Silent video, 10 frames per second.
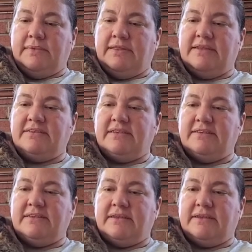This
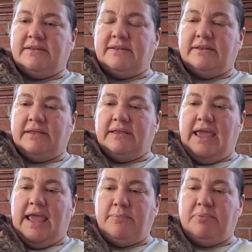is a
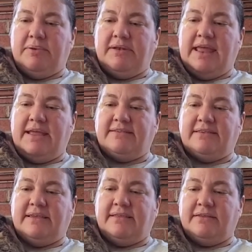Cape
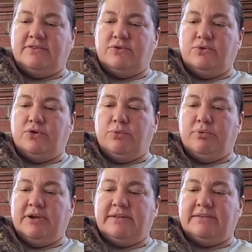Daisy, the Zulu
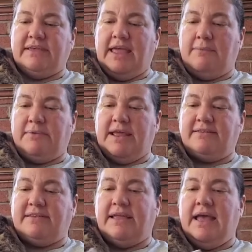Prince Cape
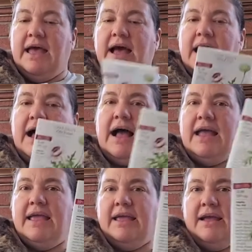Daisy.
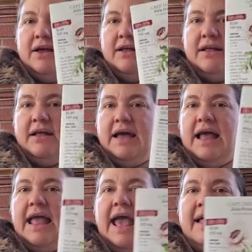I
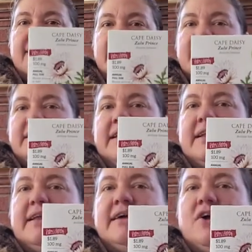had this
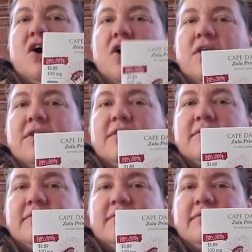in a cart
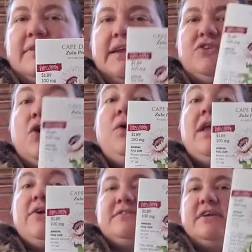like 2
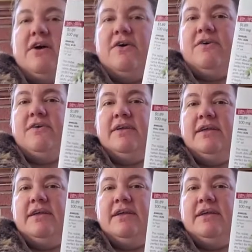years ago